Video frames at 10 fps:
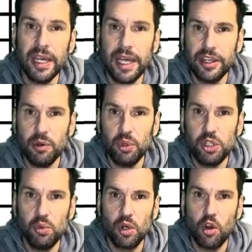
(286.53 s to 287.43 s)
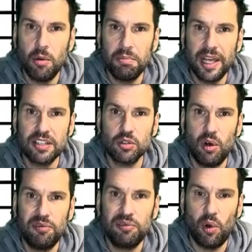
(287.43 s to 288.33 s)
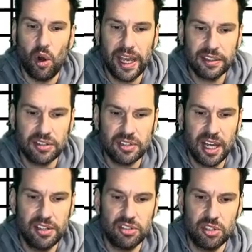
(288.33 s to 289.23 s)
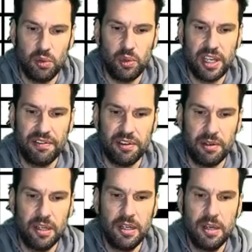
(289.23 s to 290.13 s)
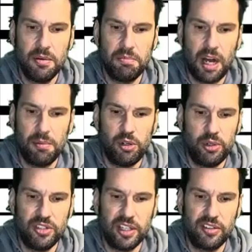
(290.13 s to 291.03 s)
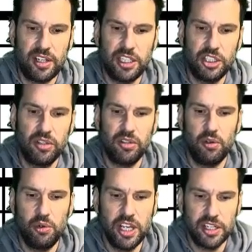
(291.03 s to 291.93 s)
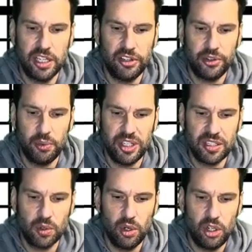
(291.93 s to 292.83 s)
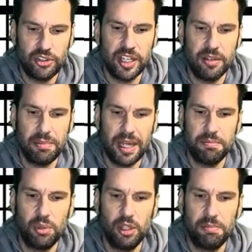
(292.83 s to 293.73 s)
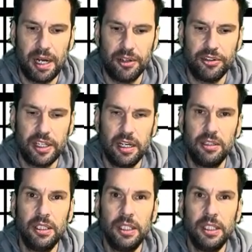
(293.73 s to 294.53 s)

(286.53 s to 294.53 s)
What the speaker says: And then we do a complex of 4 exercises. So we have the barbell wrist extension, the rear delts, the wrist curls and the band pull aparts. Yeah?